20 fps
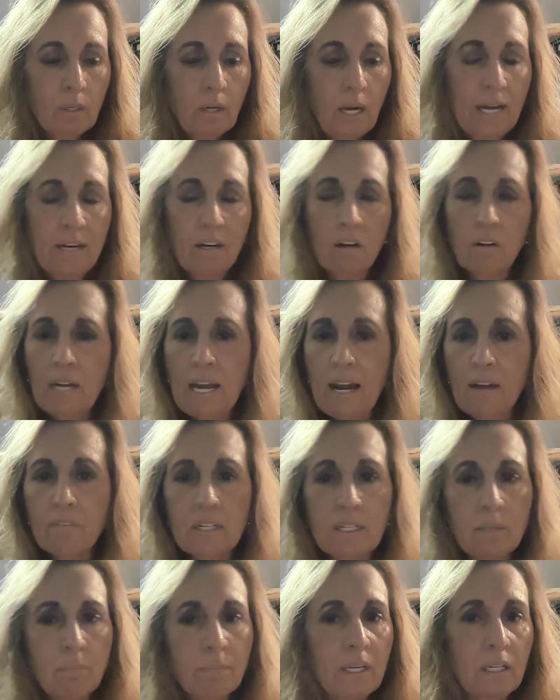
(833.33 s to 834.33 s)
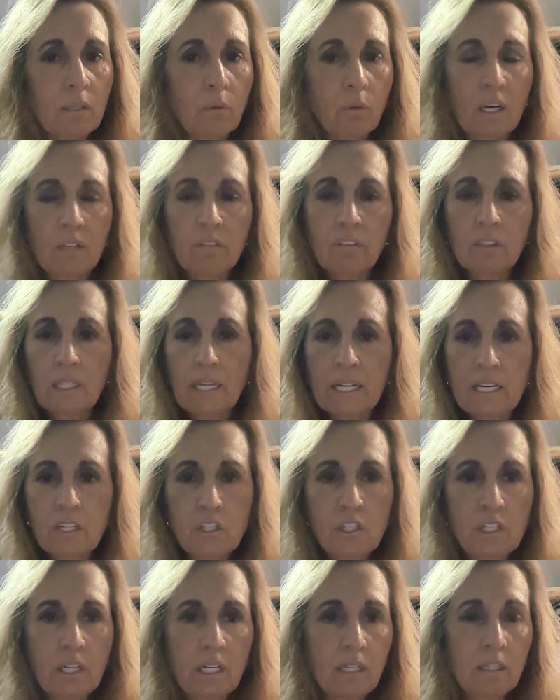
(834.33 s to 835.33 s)
I don't have any big
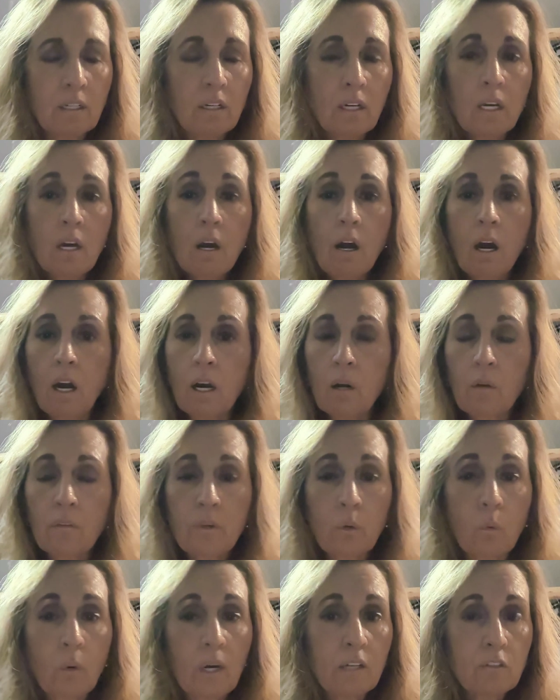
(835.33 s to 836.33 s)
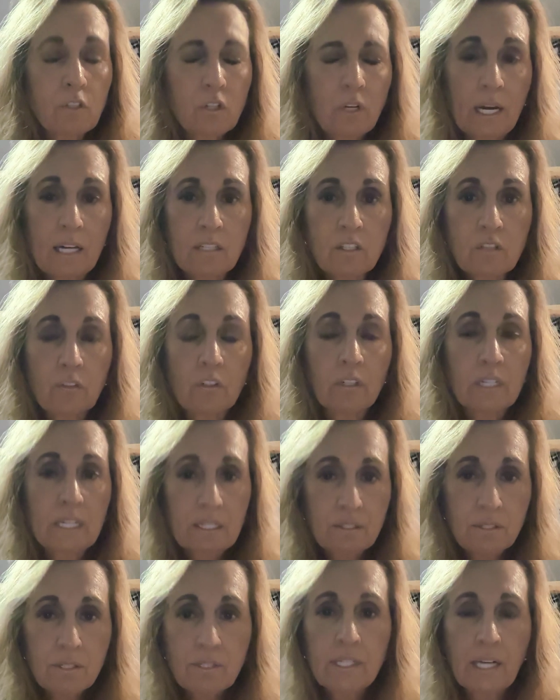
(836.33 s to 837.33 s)
revelation. Our, the wealth transfer
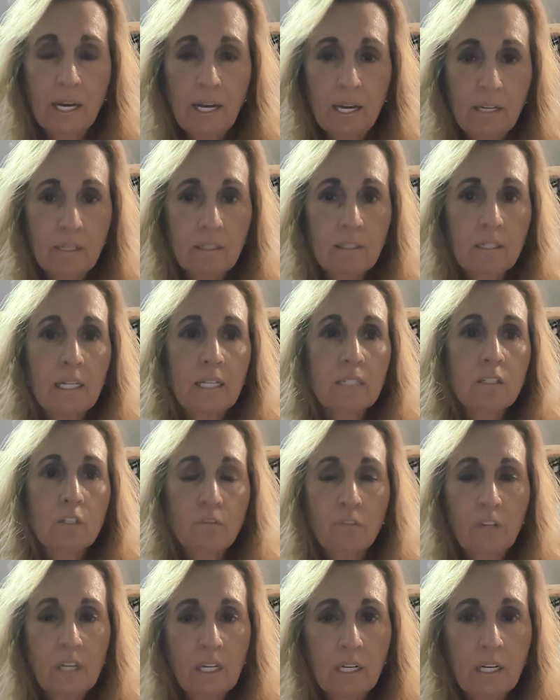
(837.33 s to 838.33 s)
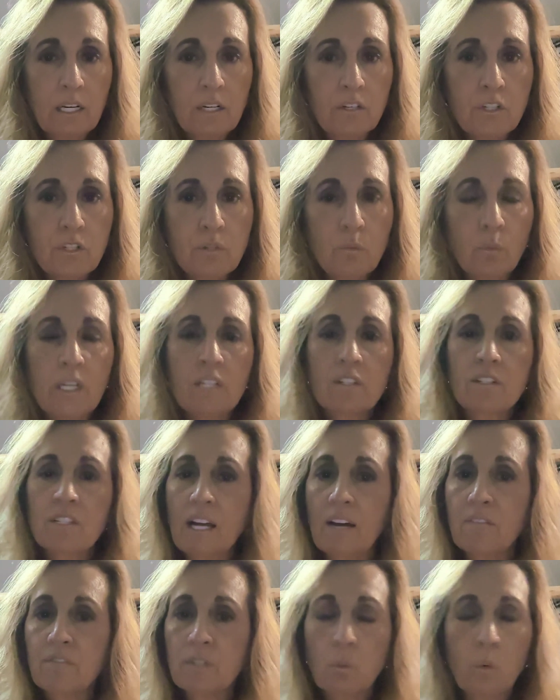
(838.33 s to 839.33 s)
is done, it's finished. We just
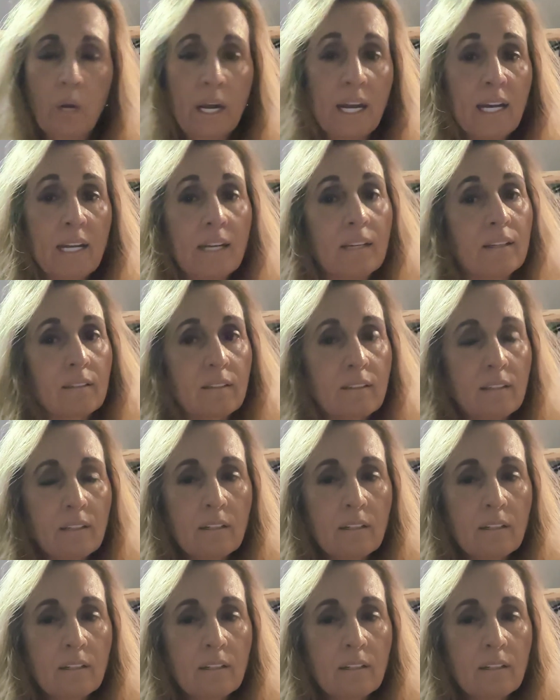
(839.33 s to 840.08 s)
have to wait.